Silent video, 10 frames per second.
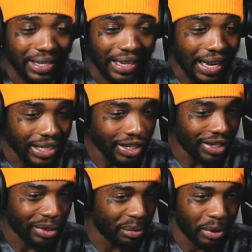That
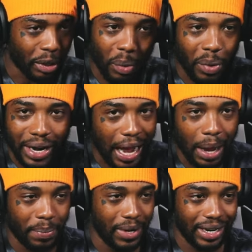just don't want
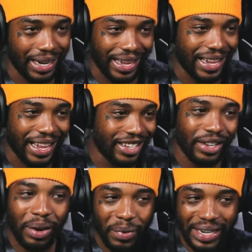happen. Like, so
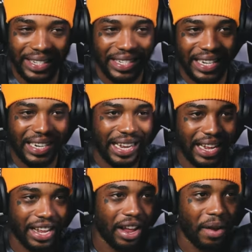I want to see
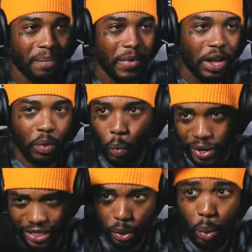like
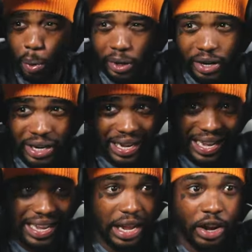which quarter
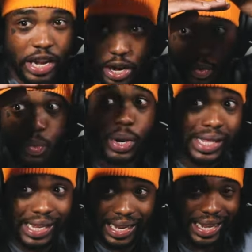like he
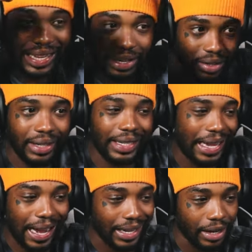really like
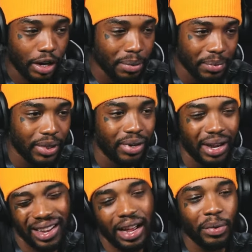stack it up. So
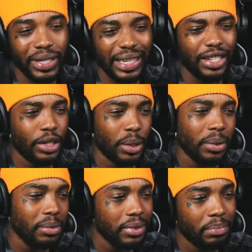I, I wish it
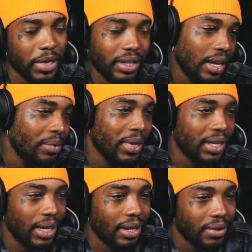showed, but
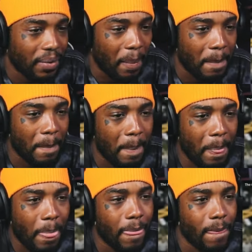anyways. He catches the
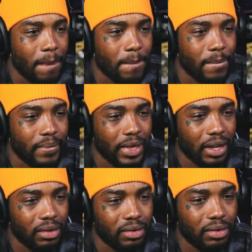ball and he's open
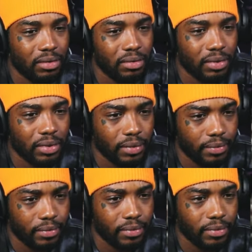do what you do
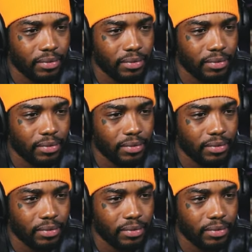best.